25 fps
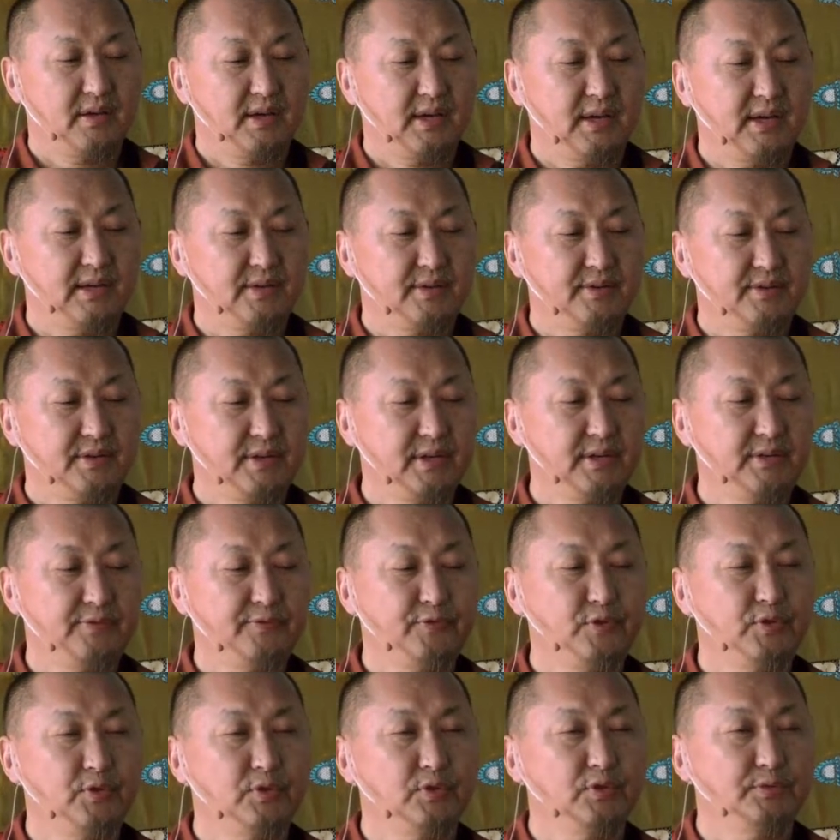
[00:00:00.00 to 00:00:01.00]
And
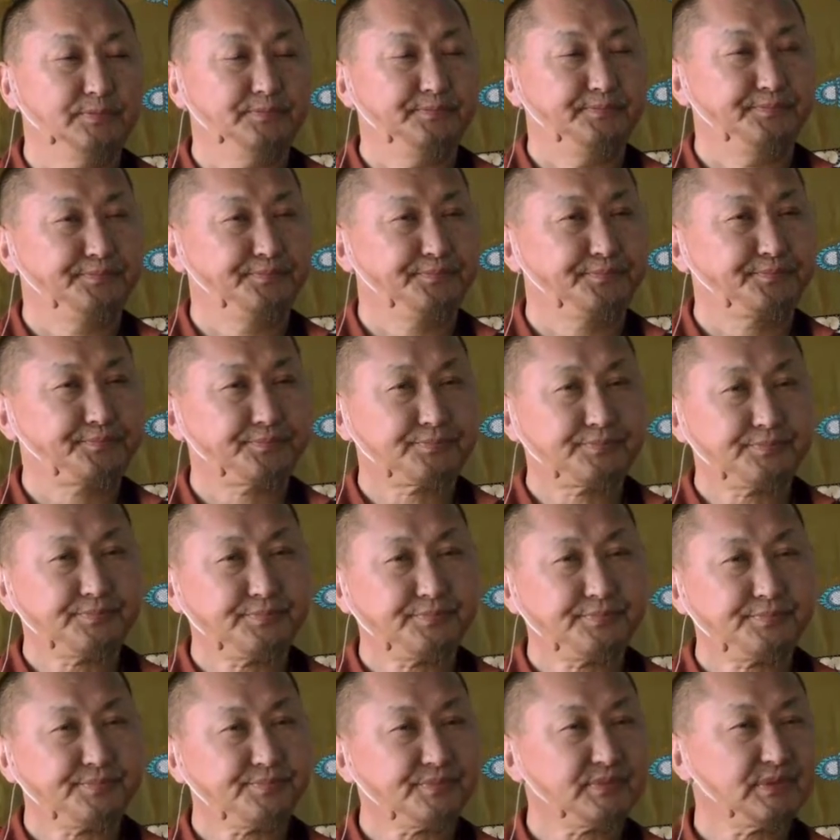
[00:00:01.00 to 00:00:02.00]
therefore,
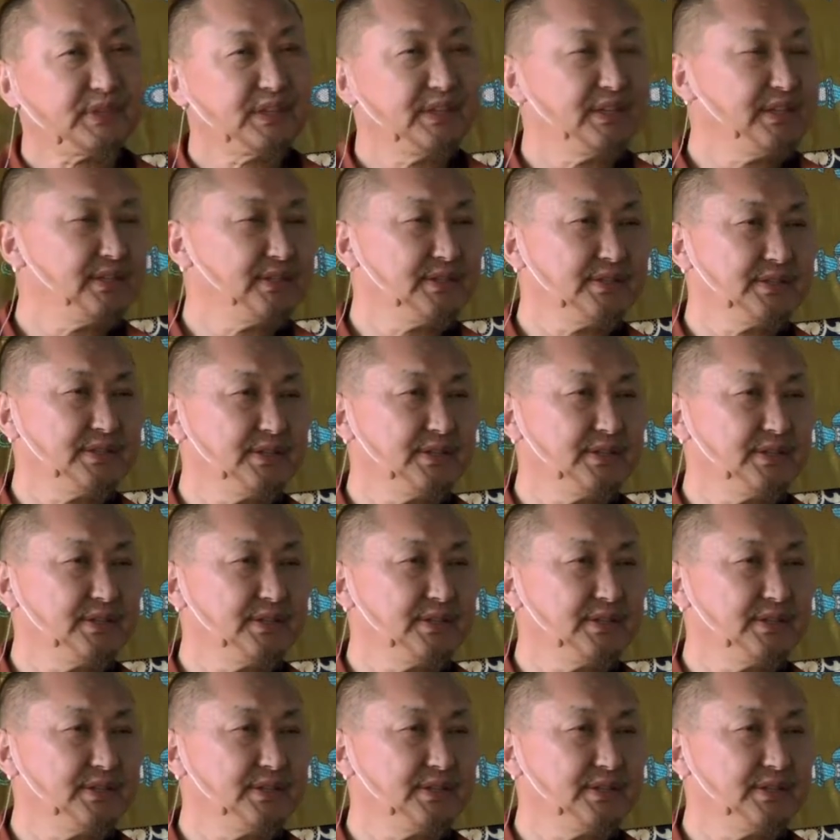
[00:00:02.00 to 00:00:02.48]
his